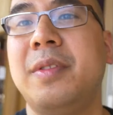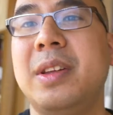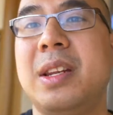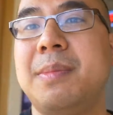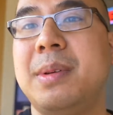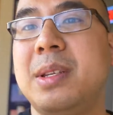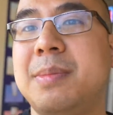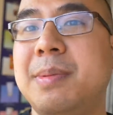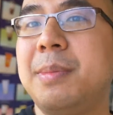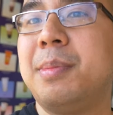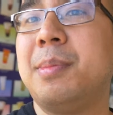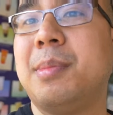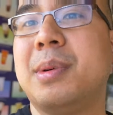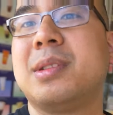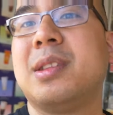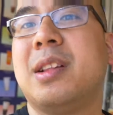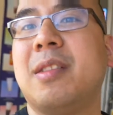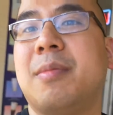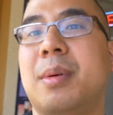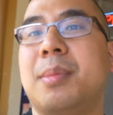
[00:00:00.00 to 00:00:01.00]
Vietnamese people
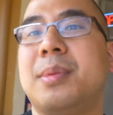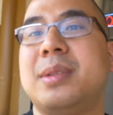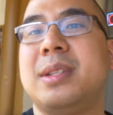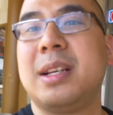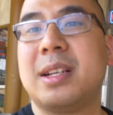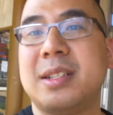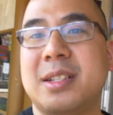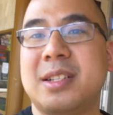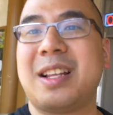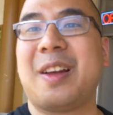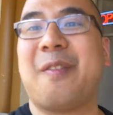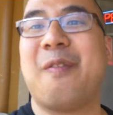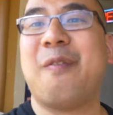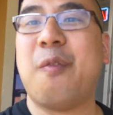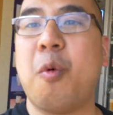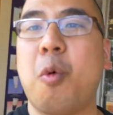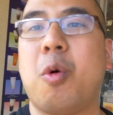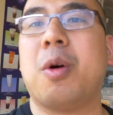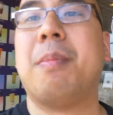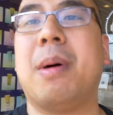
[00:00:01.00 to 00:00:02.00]
must love bubble tea because there's like
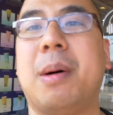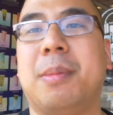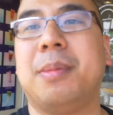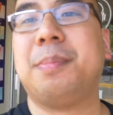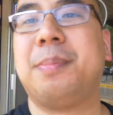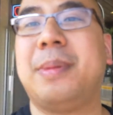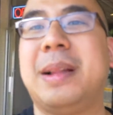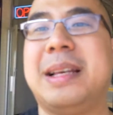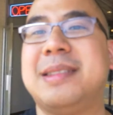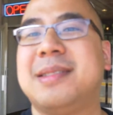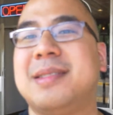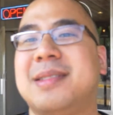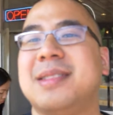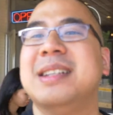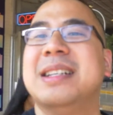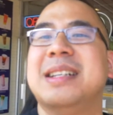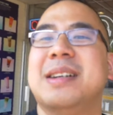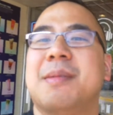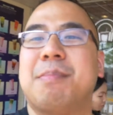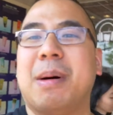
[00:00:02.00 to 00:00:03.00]
four
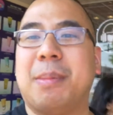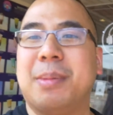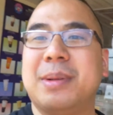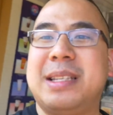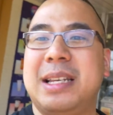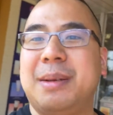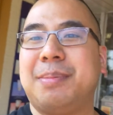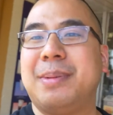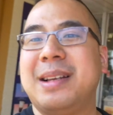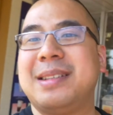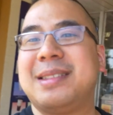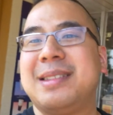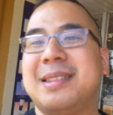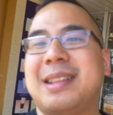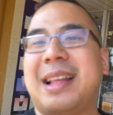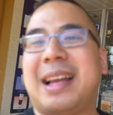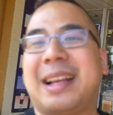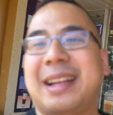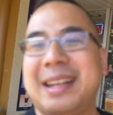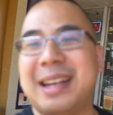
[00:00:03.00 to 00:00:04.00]
bubble tea places
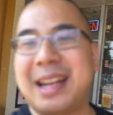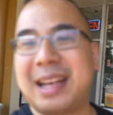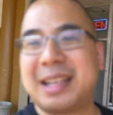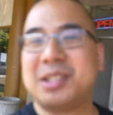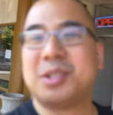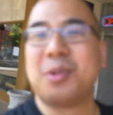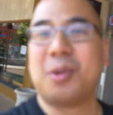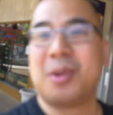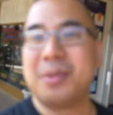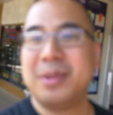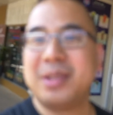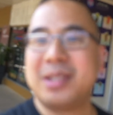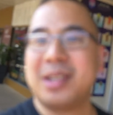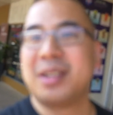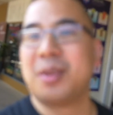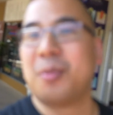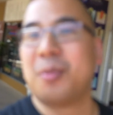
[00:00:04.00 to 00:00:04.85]
like next door to each other,